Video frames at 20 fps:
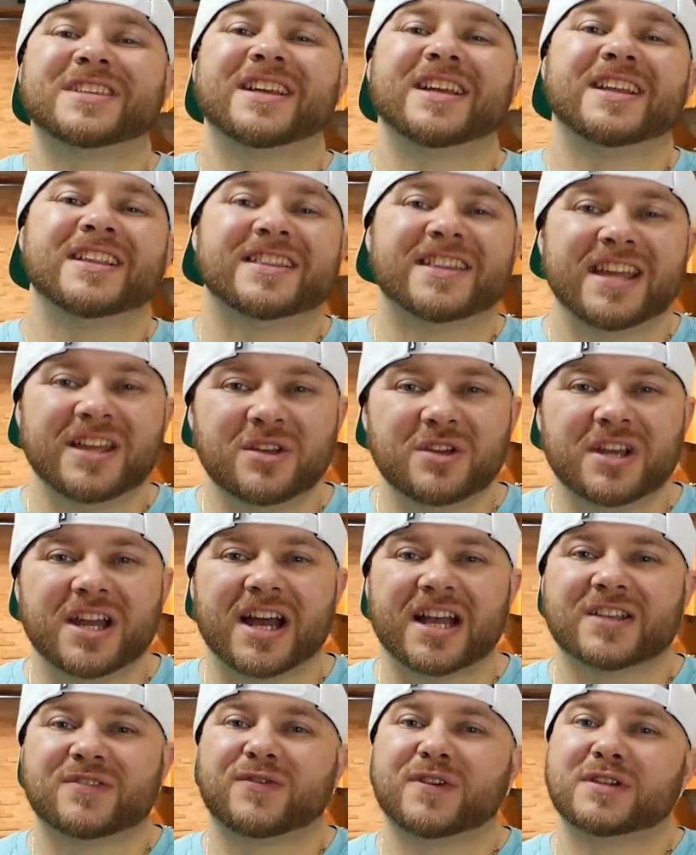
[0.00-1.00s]
again, thank you
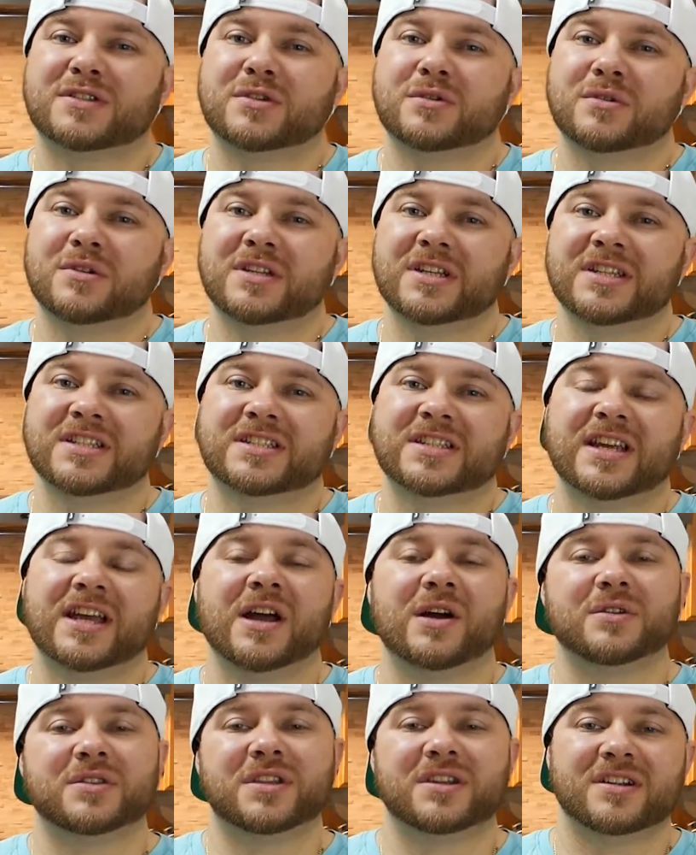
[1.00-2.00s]
guys for tuning in to
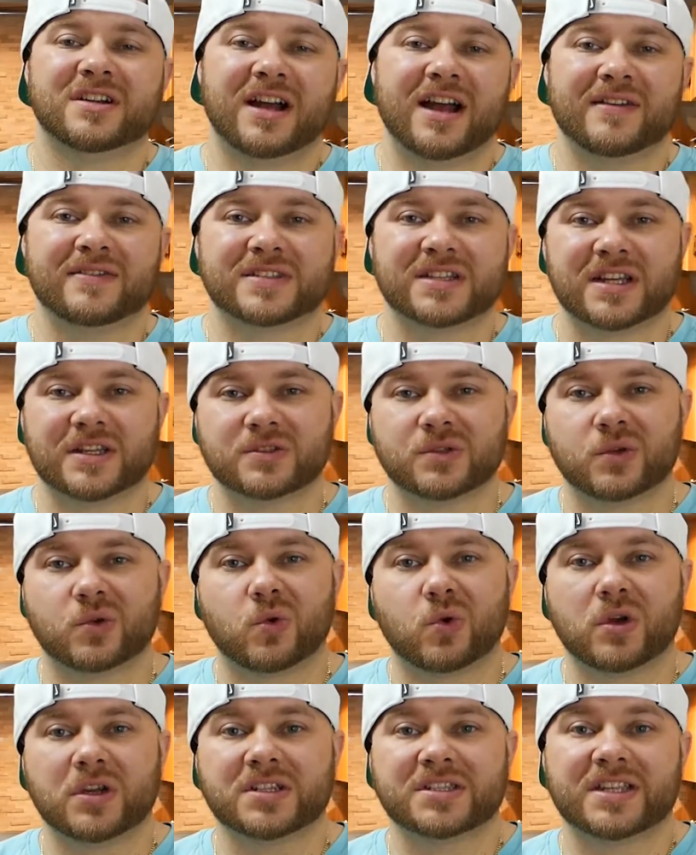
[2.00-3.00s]
Healthier Lifestyles with
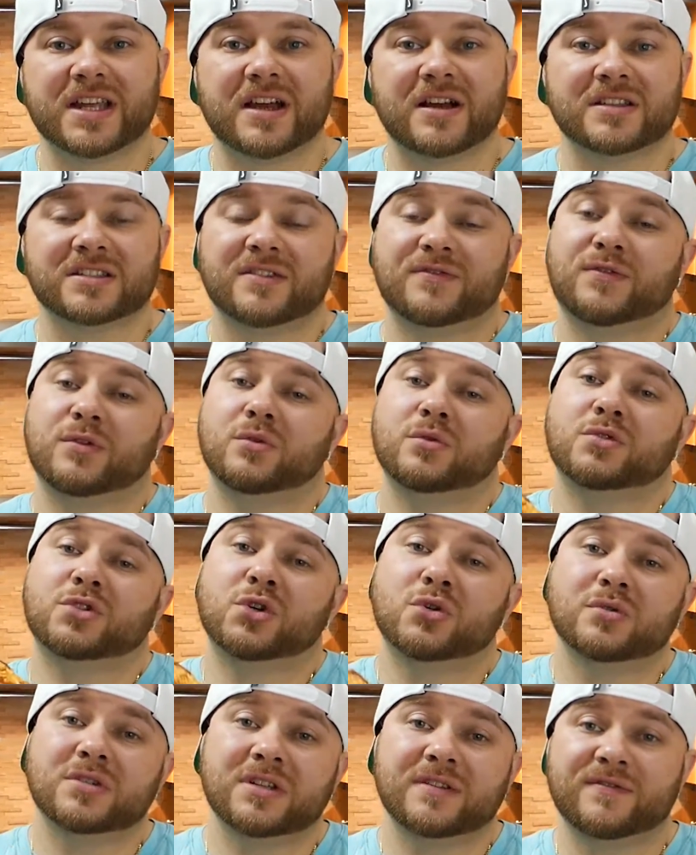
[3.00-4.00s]
Corey Styles. If you
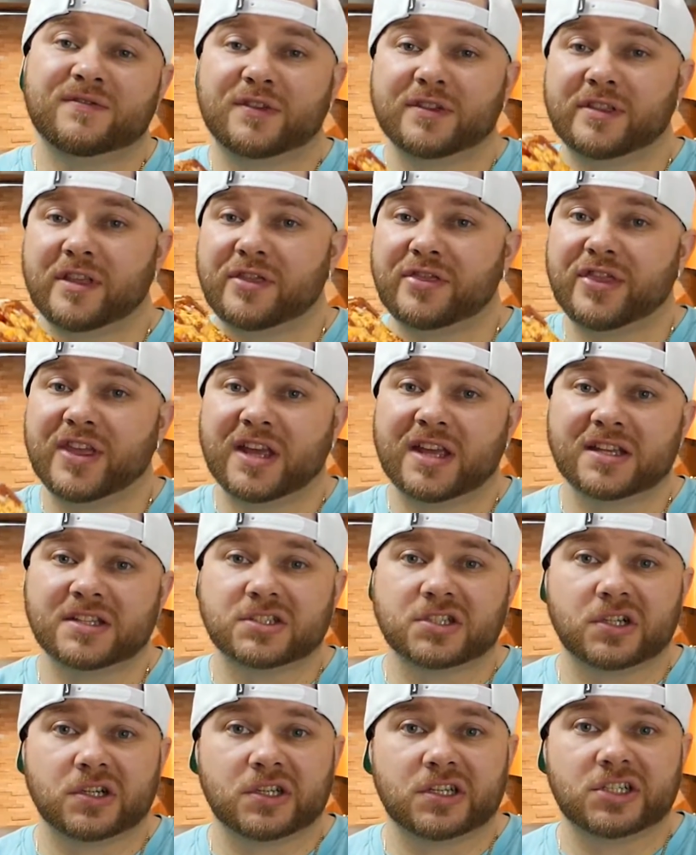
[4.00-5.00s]
tuned in for the Thick and
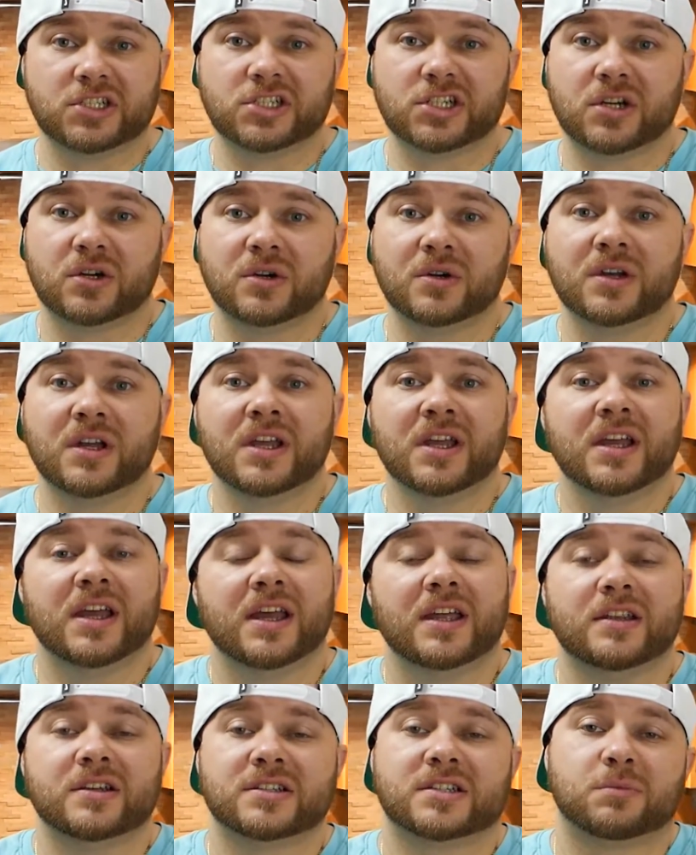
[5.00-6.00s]
Chunky show
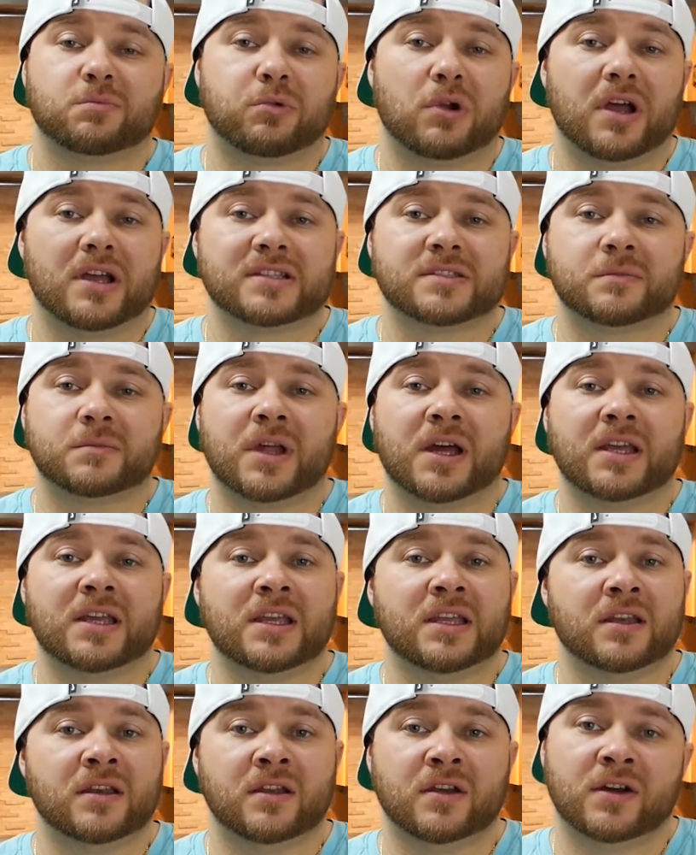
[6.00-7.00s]
and you're surprised I'm not
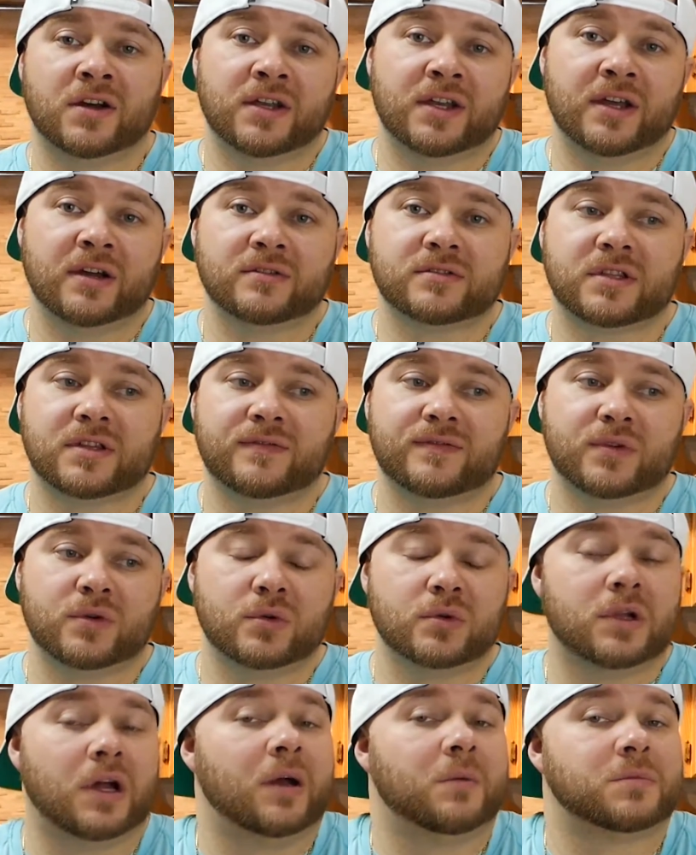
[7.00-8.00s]
eating unhealthy
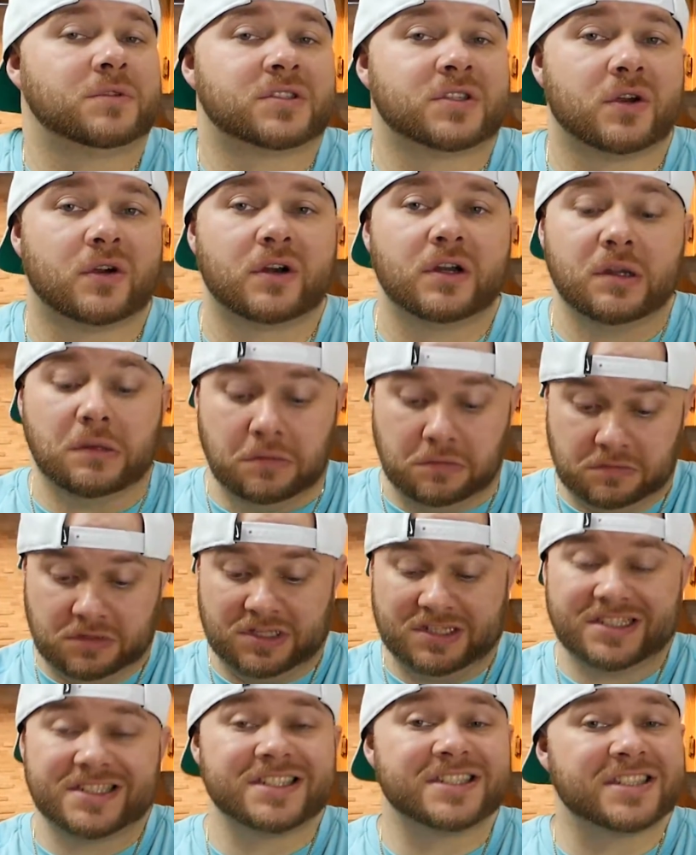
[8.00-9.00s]
food, I'm sorry.
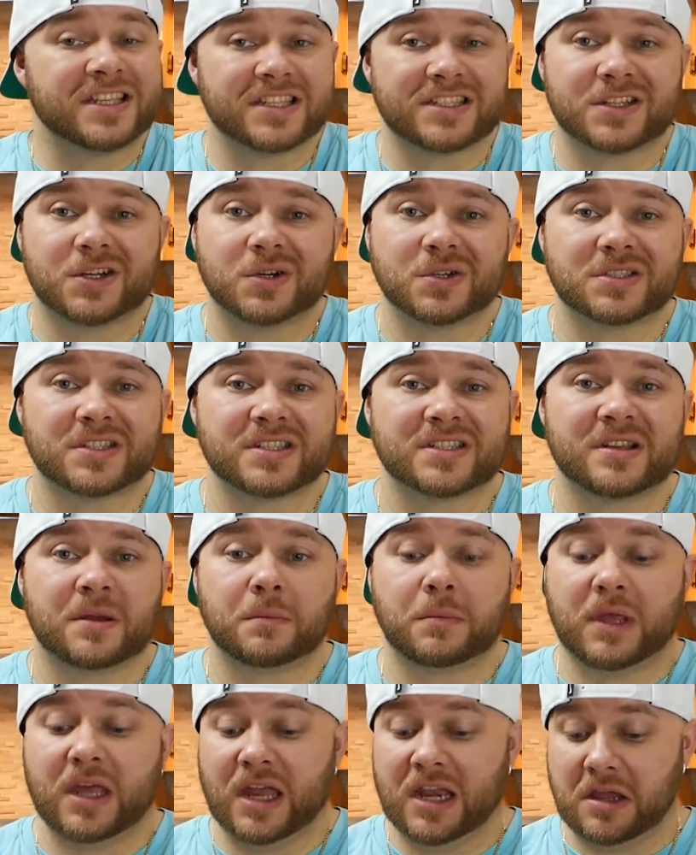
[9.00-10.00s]
This is as close as
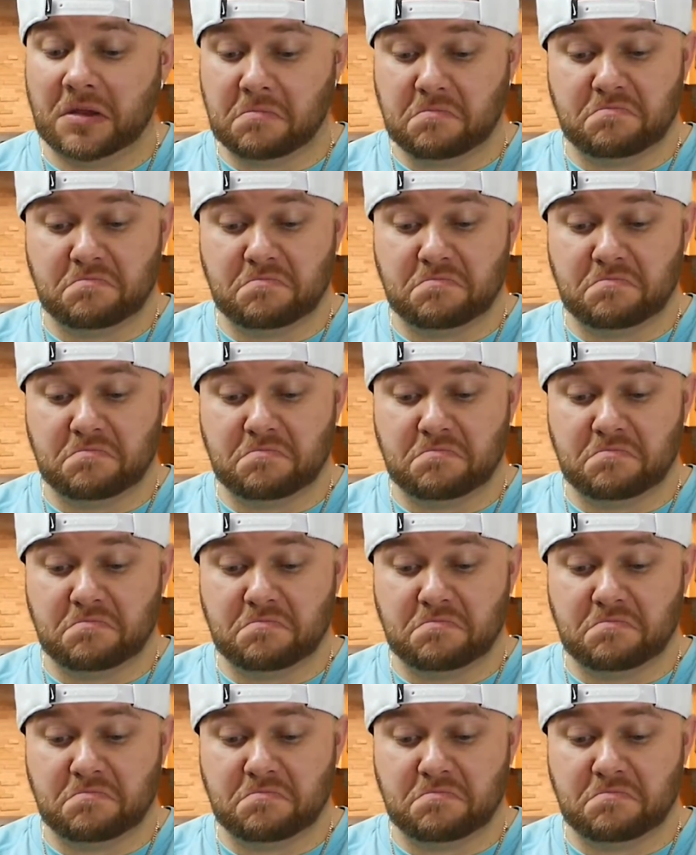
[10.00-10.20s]
I'm getting,